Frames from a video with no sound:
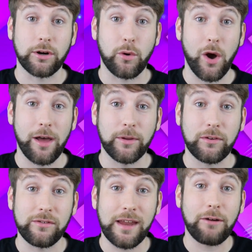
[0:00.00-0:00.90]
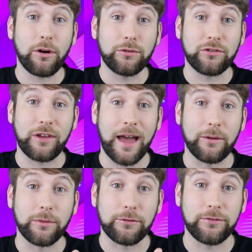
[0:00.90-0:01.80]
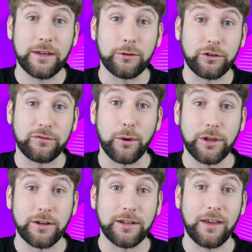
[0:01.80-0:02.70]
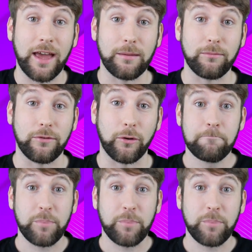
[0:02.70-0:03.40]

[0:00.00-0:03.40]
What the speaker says: requirements narrows down the field of what you need to aim for.